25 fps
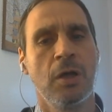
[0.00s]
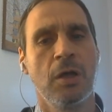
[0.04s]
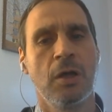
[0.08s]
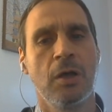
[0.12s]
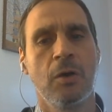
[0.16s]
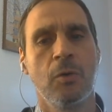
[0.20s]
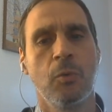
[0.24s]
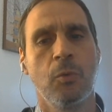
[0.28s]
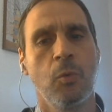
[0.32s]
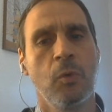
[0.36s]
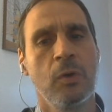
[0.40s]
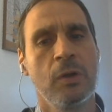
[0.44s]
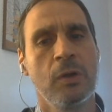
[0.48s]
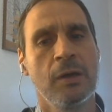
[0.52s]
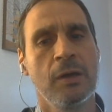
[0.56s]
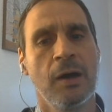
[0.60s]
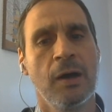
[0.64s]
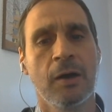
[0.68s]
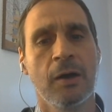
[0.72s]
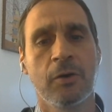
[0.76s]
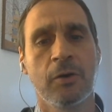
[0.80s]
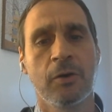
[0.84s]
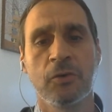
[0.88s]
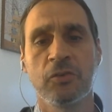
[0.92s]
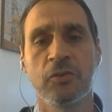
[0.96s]
we
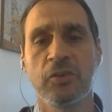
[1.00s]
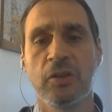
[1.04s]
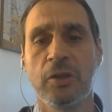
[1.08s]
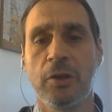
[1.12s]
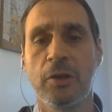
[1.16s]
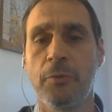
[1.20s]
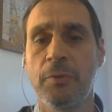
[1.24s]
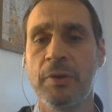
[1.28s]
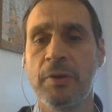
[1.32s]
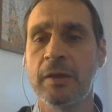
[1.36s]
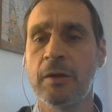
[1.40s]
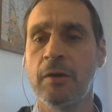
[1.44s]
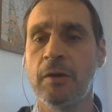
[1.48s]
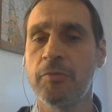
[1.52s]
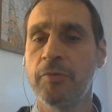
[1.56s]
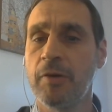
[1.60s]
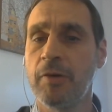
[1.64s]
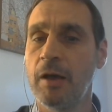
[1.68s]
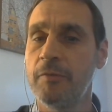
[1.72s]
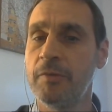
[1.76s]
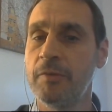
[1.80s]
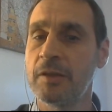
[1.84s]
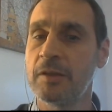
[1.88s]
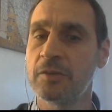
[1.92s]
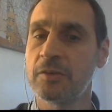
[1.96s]
are considering of
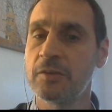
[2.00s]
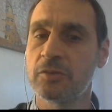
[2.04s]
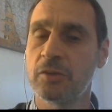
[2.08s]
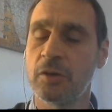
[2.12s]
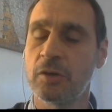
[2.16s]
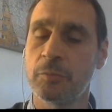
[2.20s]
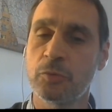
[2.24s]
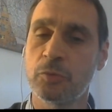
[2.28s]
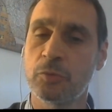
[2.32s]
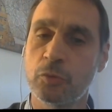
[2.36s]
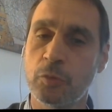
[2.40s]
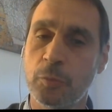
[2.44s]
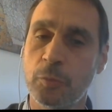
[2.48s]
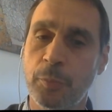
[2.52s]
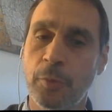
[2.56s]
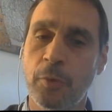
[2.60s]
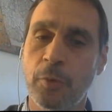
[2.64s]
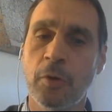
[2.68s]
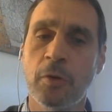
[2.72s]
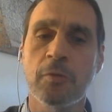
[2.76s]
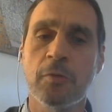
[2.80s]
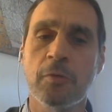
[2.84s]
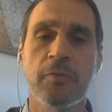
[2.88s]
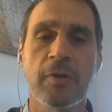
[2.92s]
having some support,